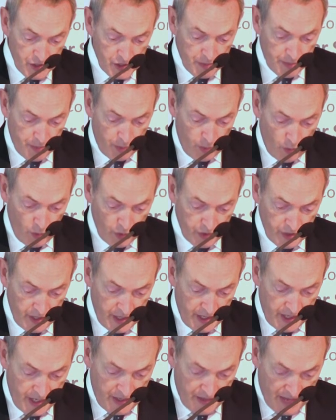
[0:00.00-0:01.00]
to support
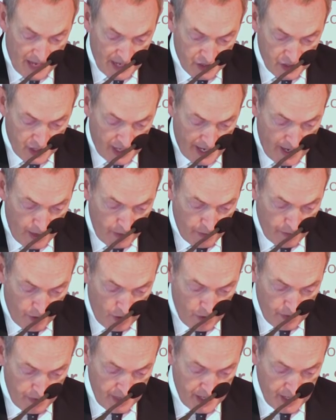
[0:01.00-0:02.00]
that scale of
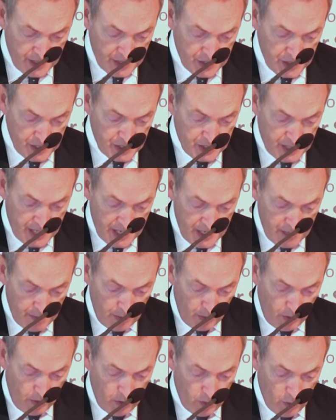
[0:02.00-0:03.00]
growth in a
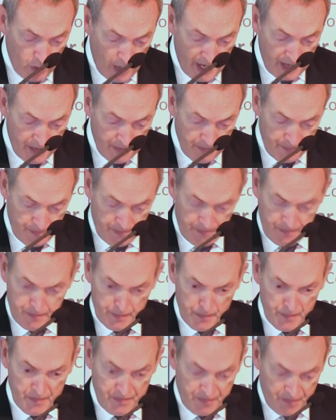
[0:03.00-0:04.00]
sustainable way.
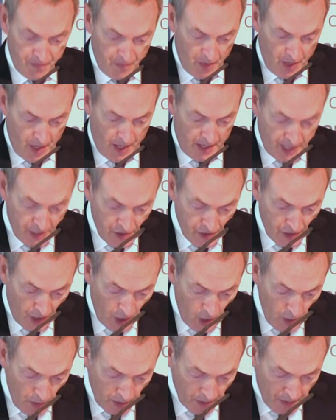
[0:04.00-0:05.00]
Unless the
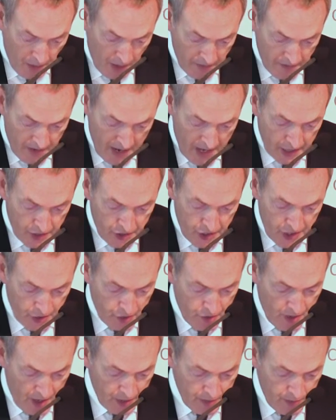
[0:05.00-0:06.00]
global demand for energy
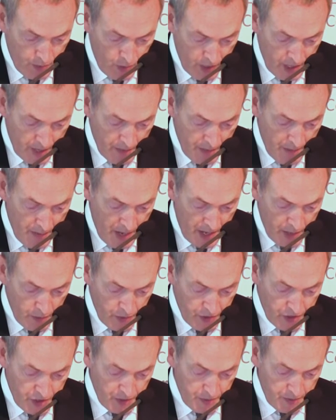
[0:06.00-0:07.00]
and transport can be met
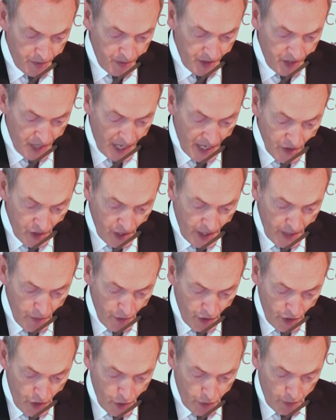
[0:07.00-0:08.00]
with substantially
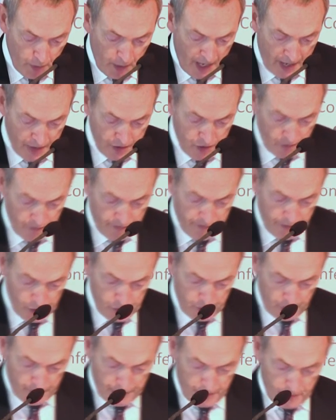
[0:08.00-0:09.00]
reduced reliance on
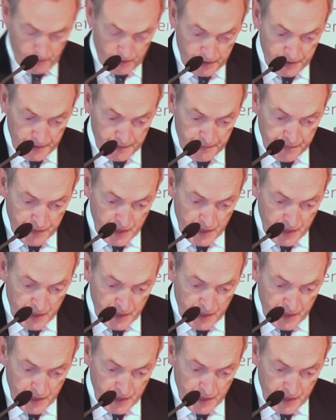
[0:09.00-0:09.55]
fossil fuels,